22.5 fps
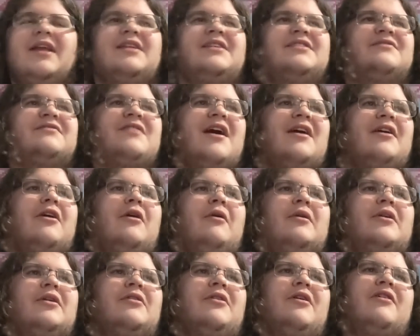and he's not
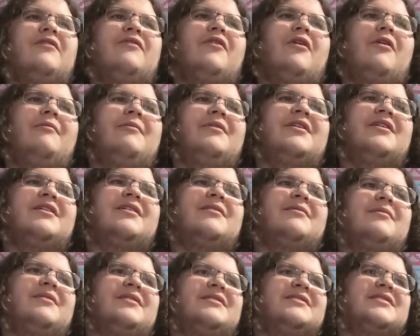going to look for him. And
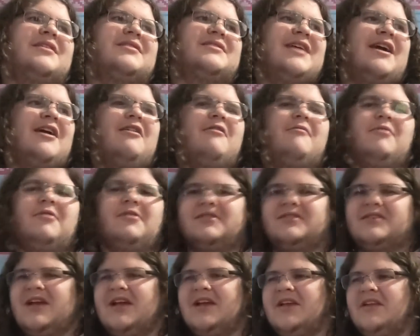he, he's like a terrible
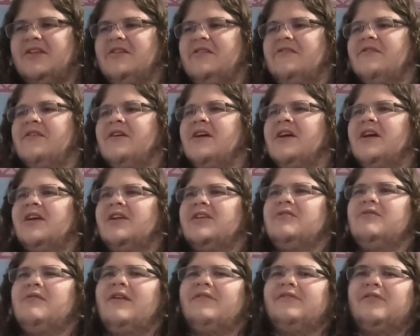executive.
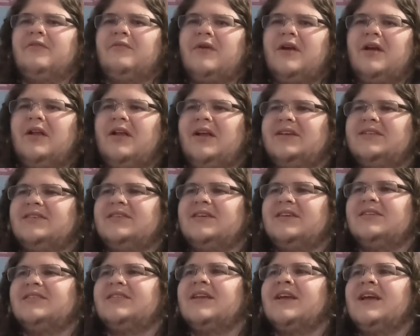You have to realize
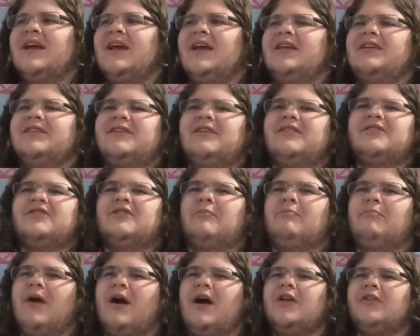this. And he's
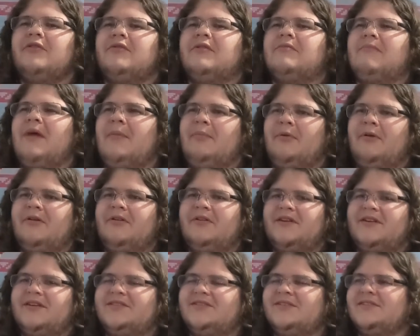also bothering my per.
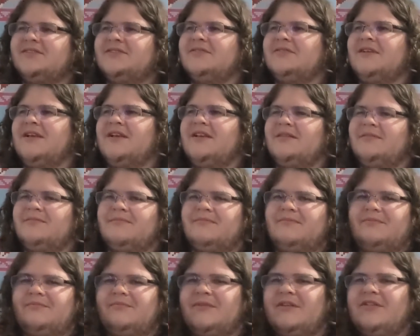He's also like
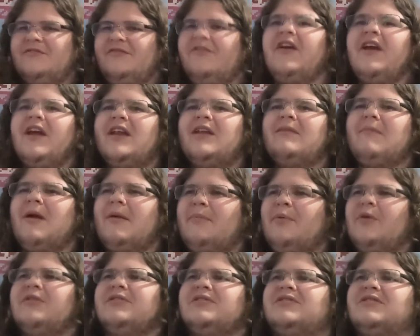invading my
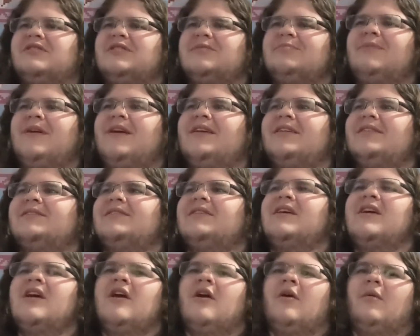personal space
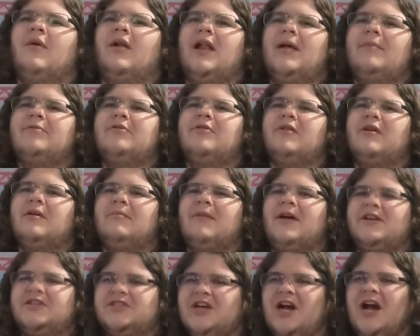while I'm doing
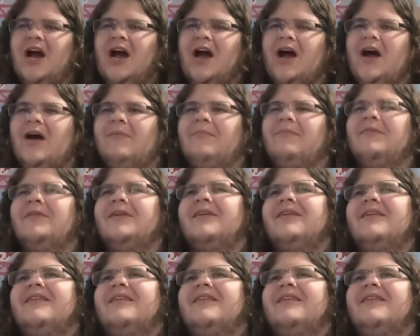my job."